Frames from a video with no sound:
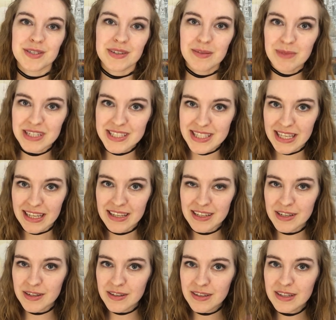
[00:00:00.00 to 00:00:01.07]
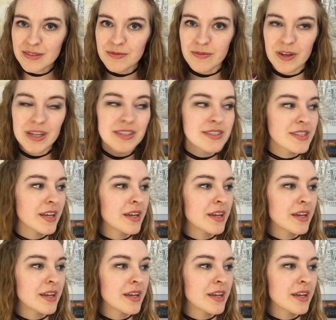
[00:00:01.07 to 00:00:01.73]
During my second year in France,